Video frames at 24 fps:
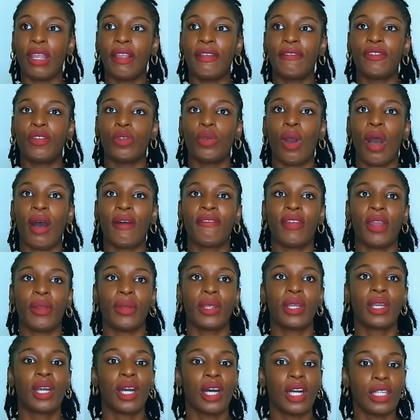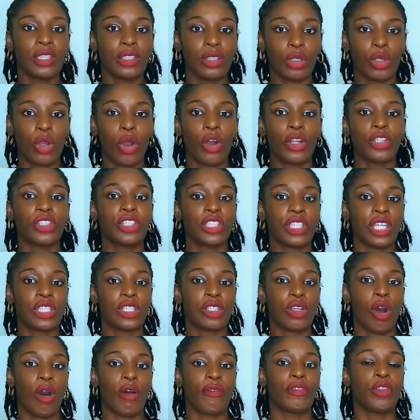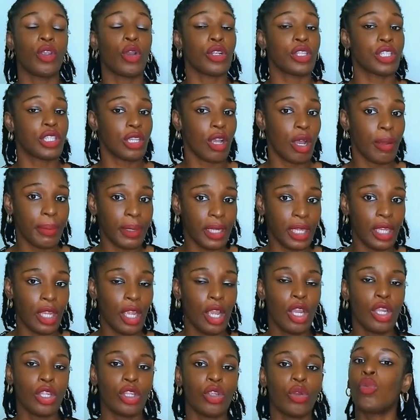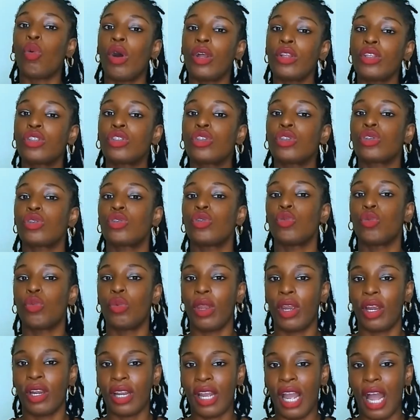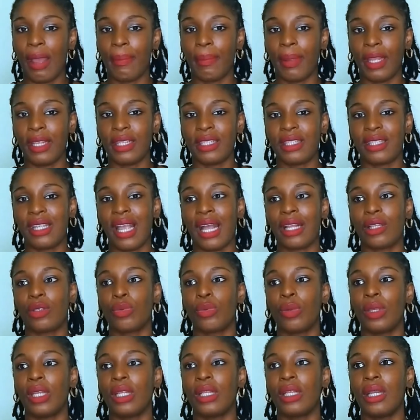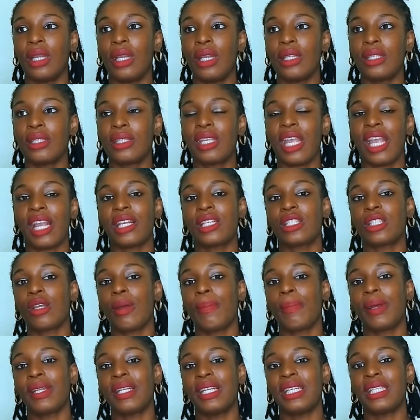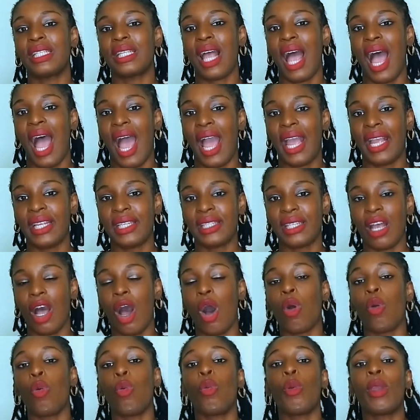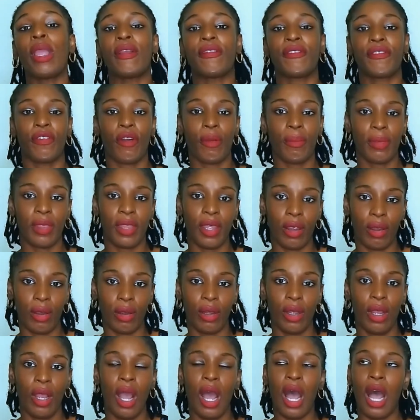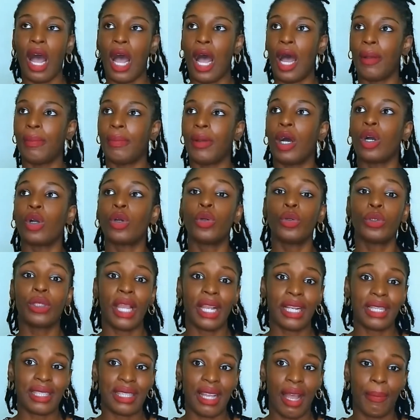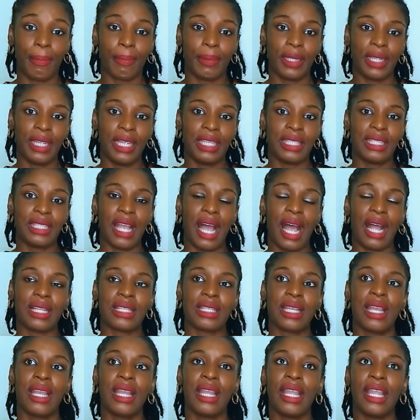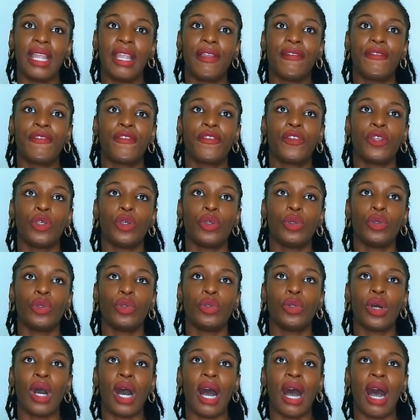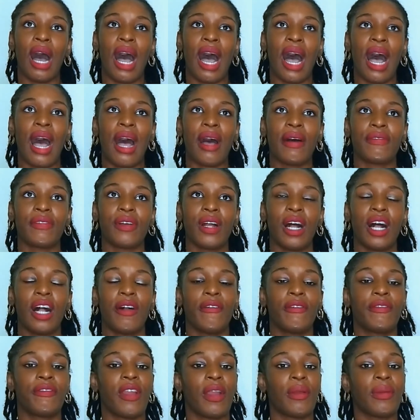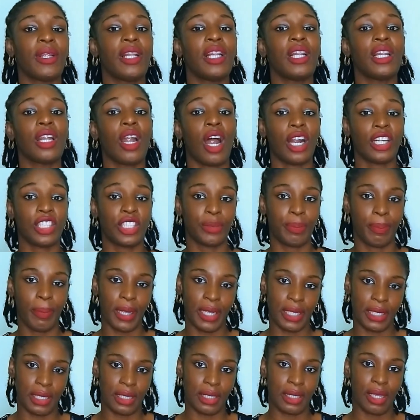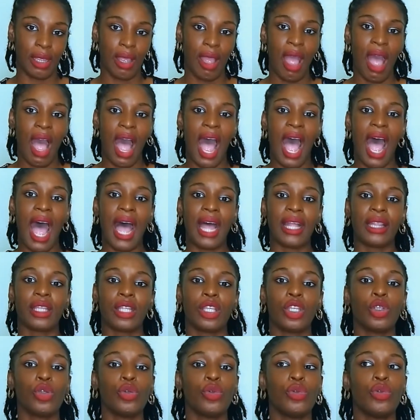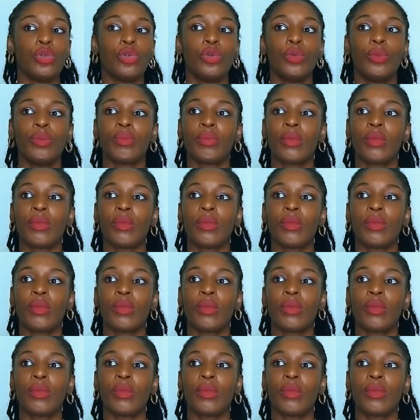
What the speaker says: if you are very conscious of your tummy, you want to wear garments that will take somebody's eyes away from there. A good example is that if you have a very large bust and you